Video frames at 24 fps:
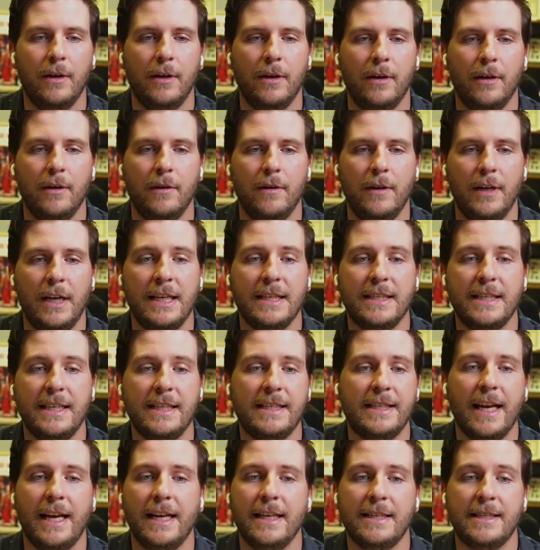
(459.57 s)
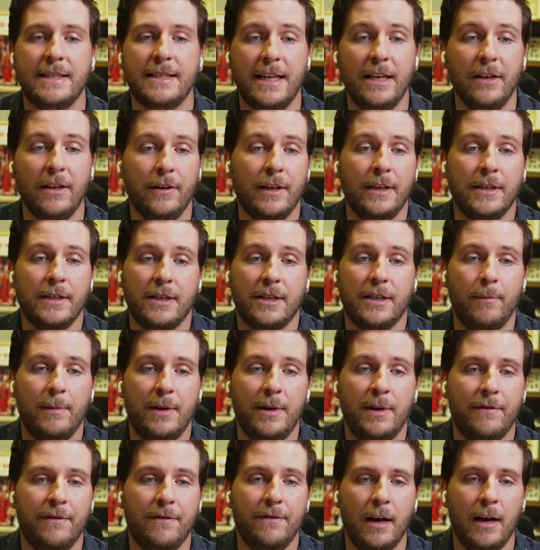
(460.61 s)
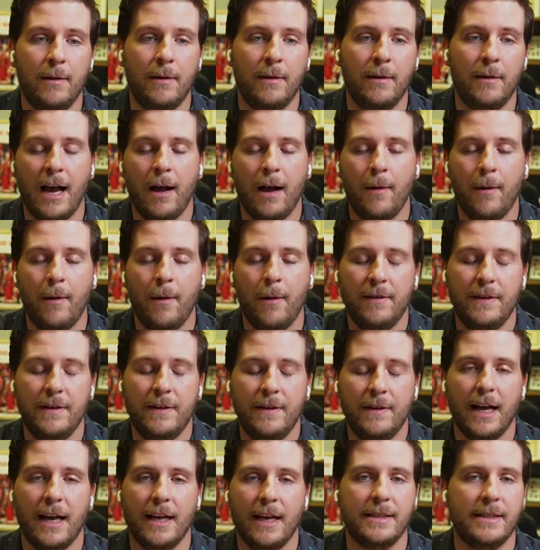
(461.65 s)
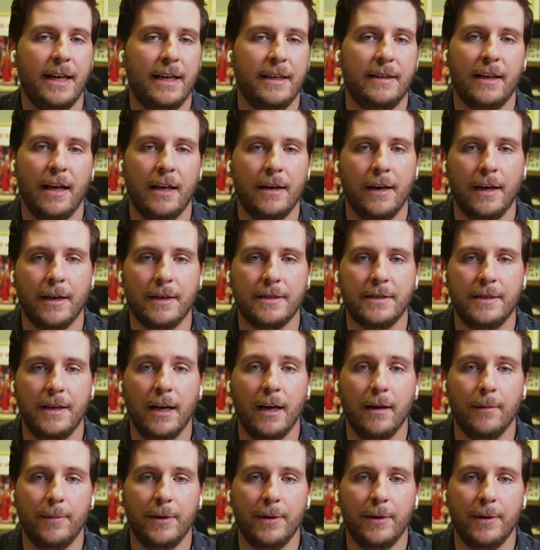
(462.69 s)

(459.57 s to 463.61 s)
NC State's ceiling is going to be defined by how many of these guys take that next step.